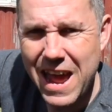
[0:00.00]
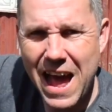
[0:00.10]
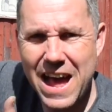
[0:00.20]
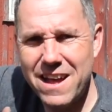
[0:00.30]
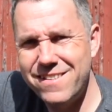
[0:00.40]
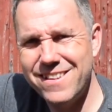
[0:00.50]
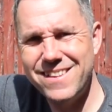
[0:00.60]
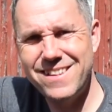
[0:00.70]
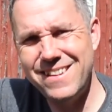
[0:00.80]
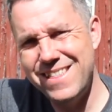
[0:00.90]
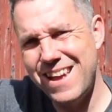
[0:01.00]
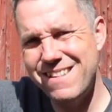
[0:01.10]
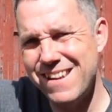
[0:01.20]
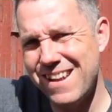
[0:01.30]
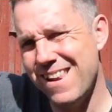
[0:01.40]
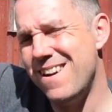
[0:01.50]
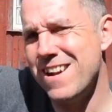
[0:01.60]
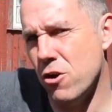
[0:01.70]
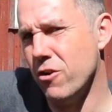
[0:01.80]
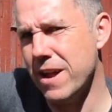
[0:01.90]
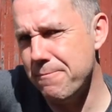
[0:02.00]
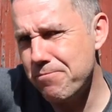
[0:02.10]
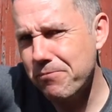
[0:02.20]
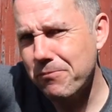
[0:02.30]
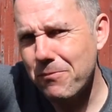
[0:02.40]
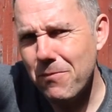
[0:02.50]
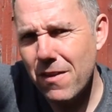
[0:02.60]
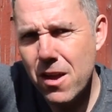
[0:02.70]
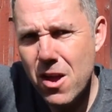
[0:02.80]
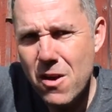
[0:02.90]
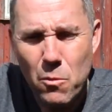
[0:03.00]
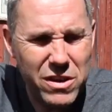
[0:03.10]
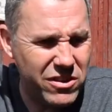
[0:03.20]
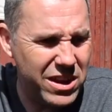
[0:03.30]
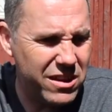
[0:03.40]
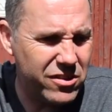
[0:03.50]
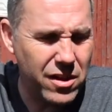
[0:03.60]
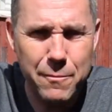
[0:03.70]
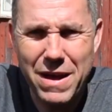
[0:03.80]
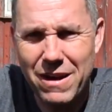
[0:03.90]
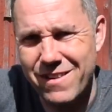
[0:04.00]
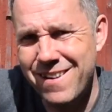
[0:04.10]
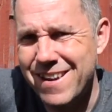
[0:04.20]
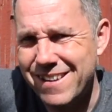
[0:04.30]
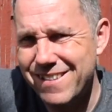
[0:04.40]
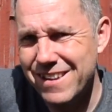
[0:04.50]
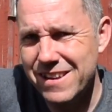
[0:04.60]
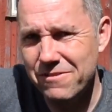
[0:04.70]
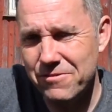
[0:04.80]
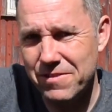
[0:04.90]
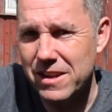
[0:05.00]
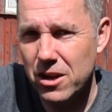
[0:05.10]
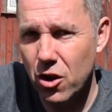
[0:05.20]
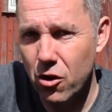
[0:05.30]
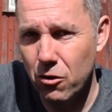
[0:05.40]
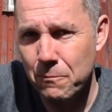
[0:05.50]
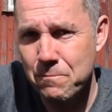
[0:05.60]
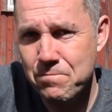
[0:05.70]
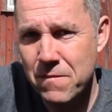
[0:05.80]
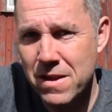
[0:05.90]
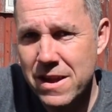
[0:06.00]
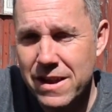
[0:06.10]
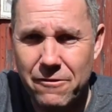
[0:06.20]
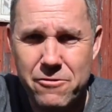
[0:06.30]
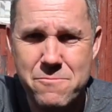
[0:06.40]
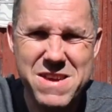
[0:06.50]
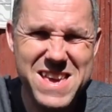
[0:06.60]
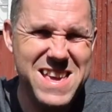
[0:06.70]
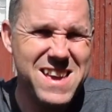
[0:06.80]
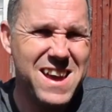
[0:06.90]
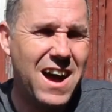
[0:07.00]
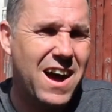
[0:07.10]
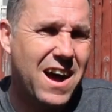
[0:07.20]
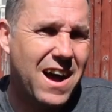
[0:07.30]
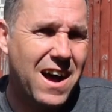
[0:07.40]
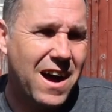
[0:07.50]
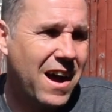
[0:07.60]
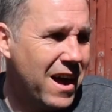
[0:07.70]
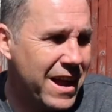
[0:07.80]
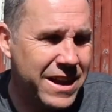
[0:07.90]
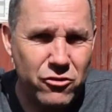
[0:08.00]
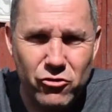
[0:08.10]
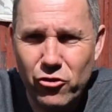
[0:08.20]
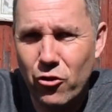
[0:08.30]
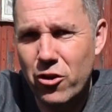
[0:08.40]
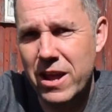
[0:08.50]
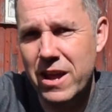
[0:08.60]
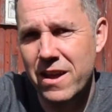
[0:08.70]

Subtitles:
has a synthetic line on it which is about 90 feet long. Now for me, I enjoy